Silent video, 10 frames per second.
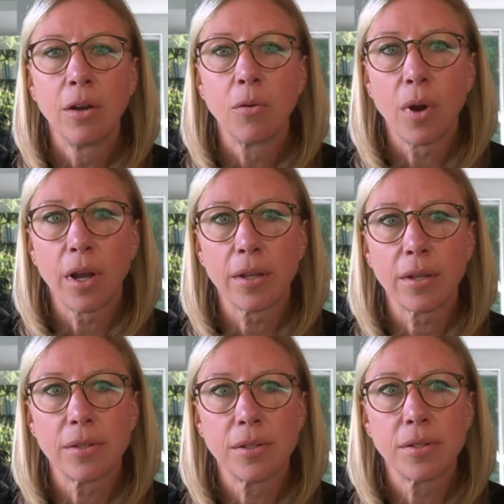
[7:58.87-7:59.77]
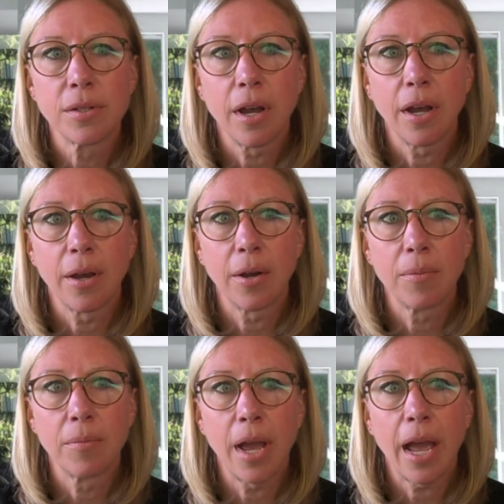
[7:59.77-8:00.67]
was
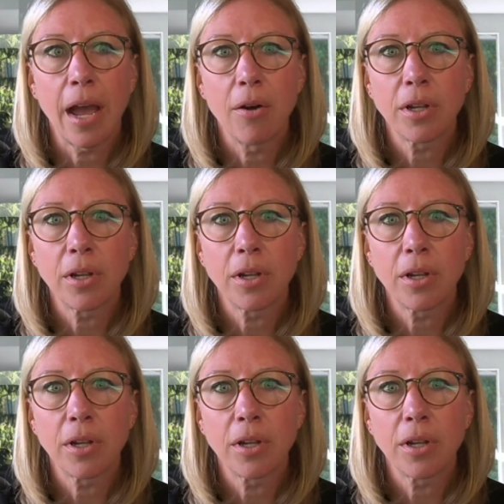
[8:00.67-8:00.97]
how